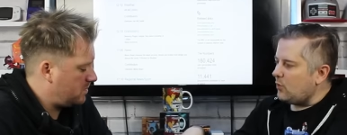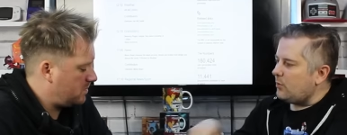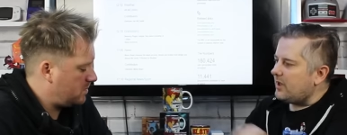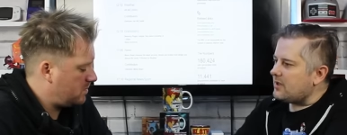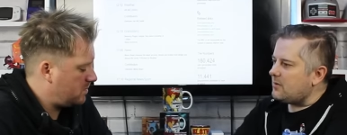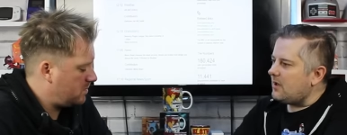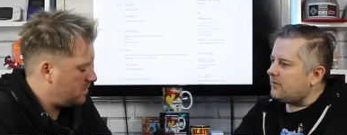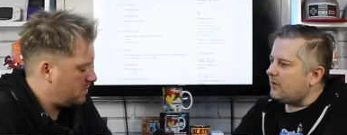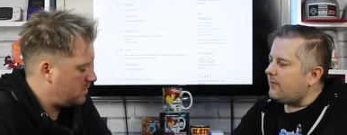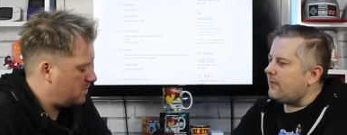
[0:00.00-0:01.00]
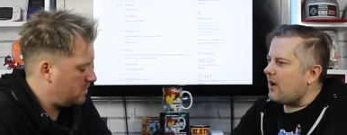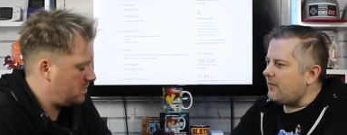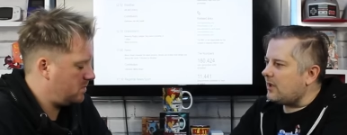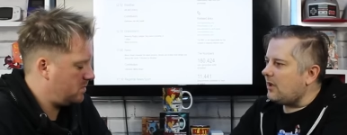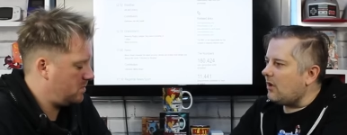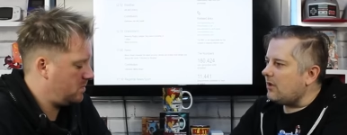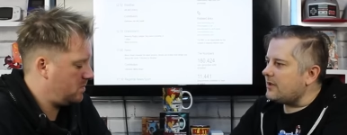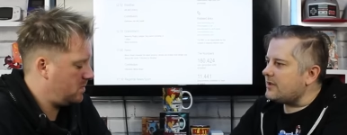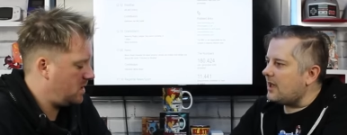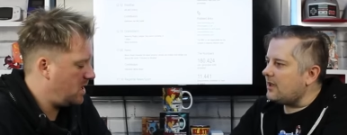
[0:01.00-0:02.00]
Speaker 1: quarter past twelve till five o'clock on
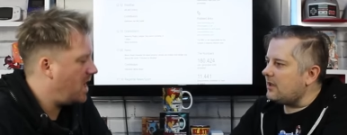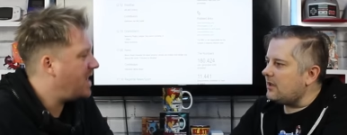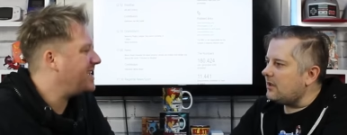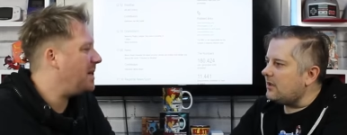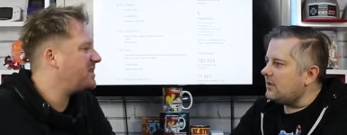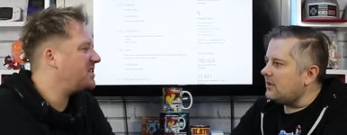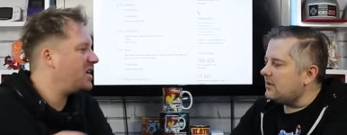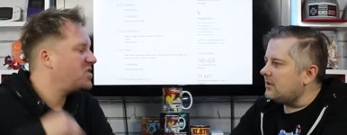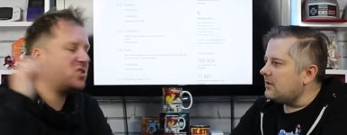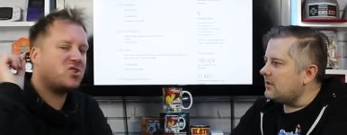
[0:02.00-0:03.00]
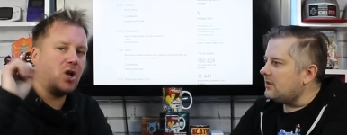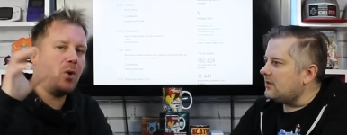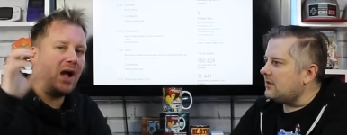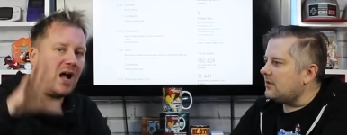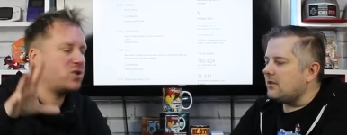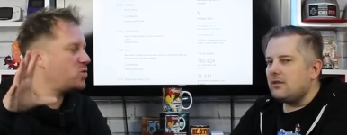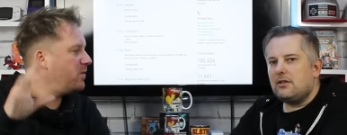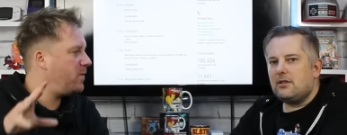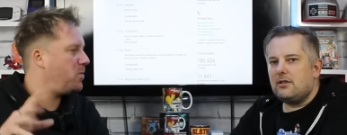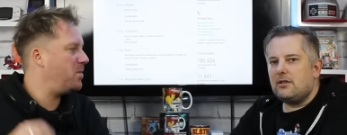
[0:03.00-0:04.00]
a Saturday.
Speaker 2: Yeah, but didn't they used to show
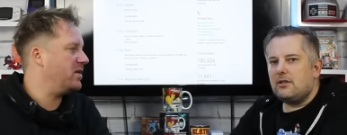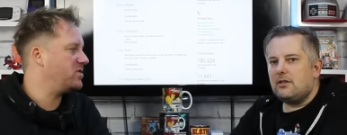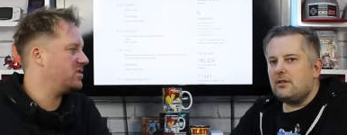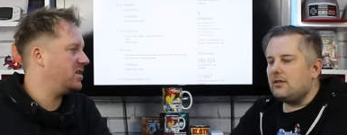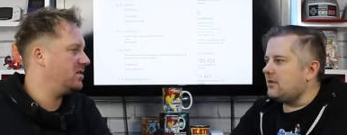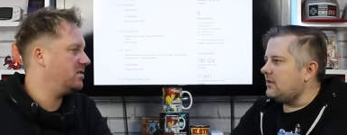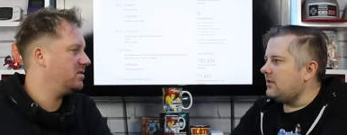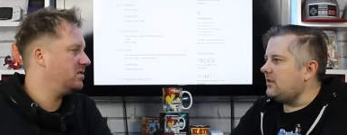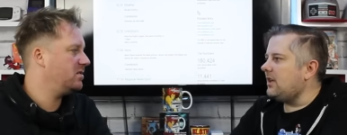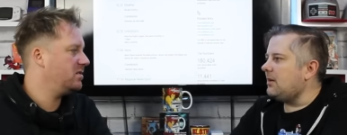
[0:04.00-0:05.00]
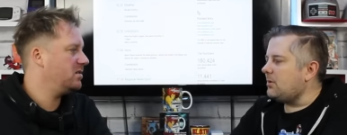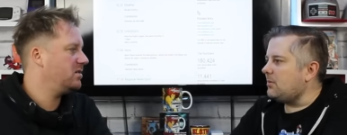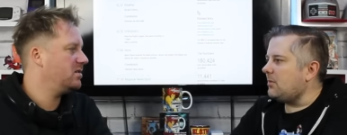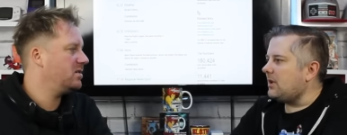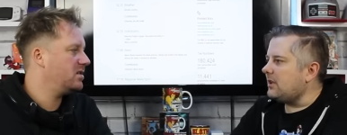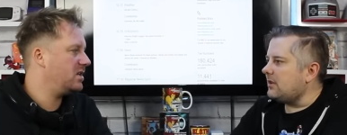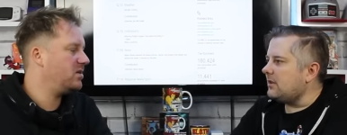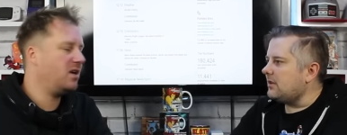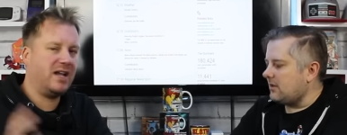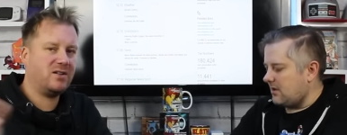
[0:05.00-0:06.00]
actual football matches then? Yeah, probably. They
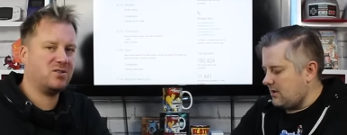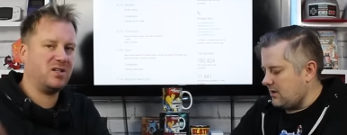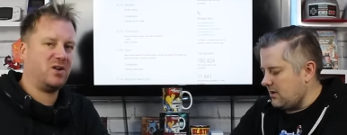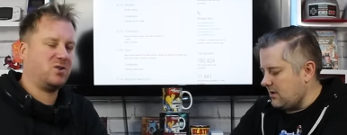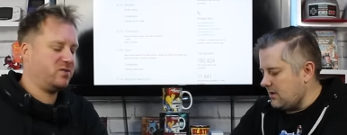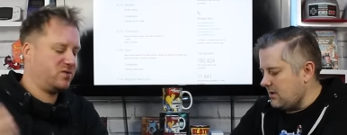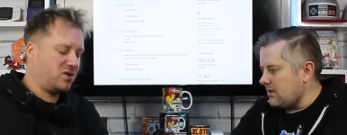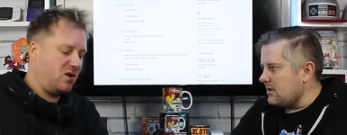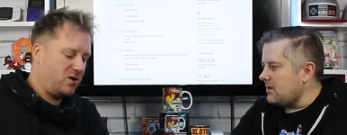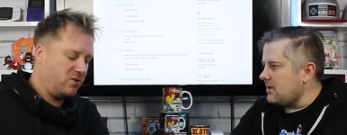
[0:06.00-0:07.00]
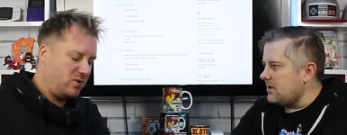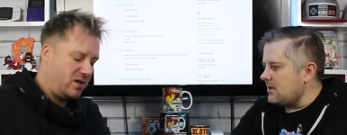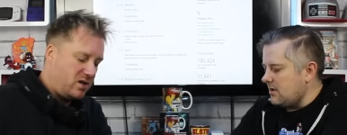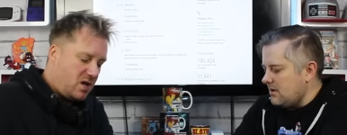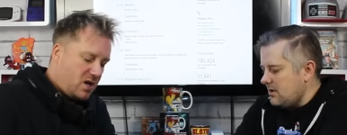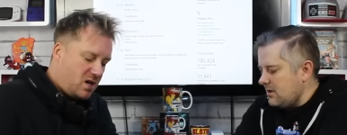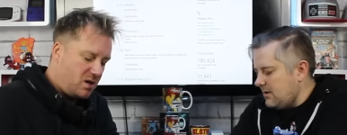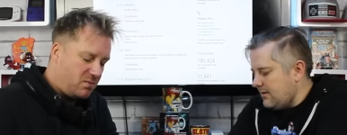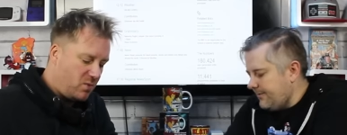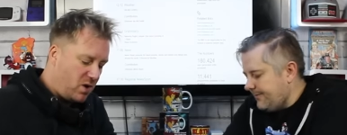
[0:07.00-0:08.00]
were not allowed to now because of Sky and all that.
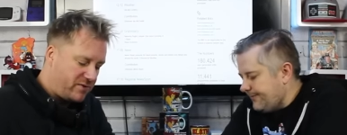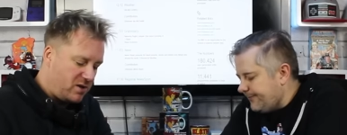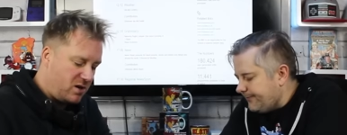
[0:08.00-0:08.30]
Um, well, I've